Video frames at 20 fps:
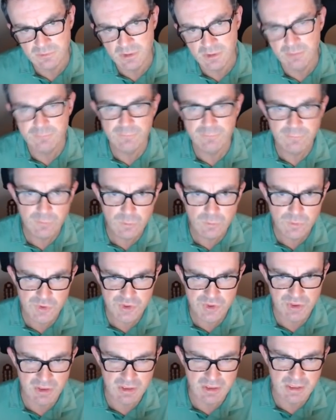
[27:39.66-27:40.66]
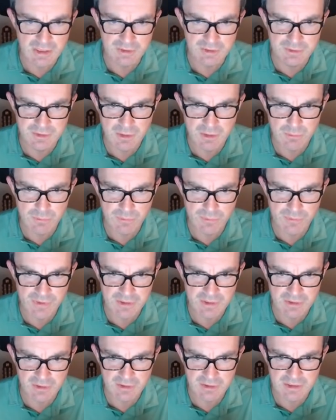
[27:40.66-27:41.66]
Unfortunately, I don't
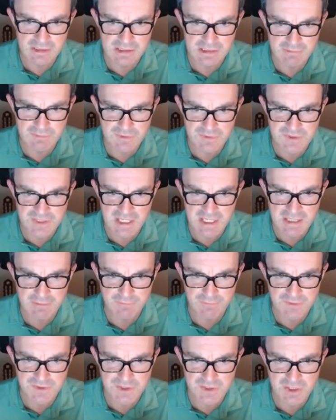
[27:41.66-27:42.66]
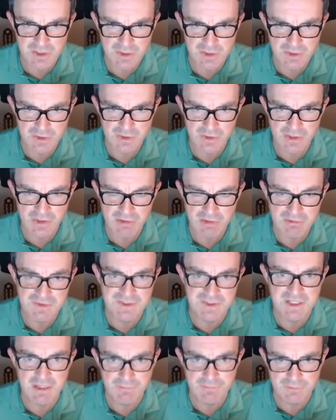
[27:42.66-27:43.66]
think I can even say for certain that there is
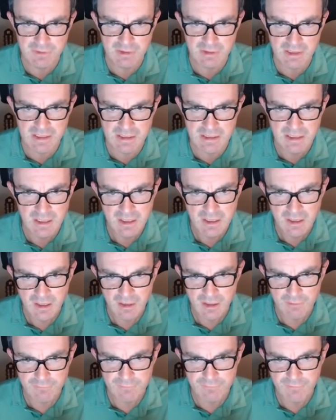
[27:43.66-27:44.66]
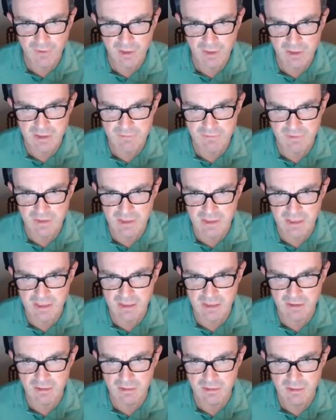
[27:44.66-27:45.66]
definitely a 5 in
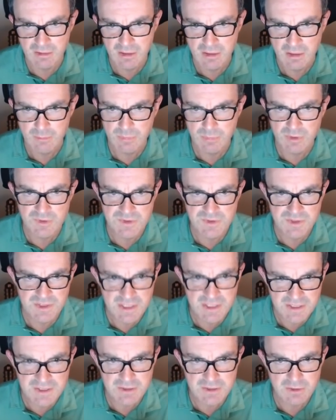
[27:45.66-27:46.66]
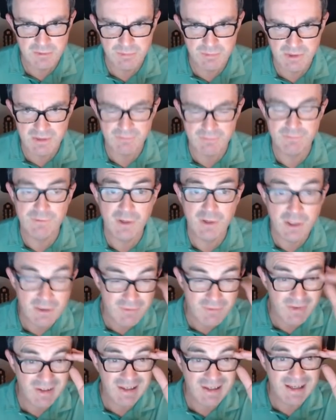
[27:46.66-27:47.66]
here, because this could be a 5.
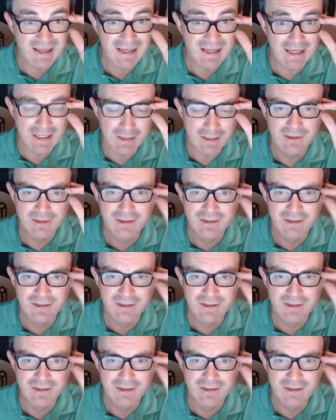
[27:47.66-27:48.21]
Ah!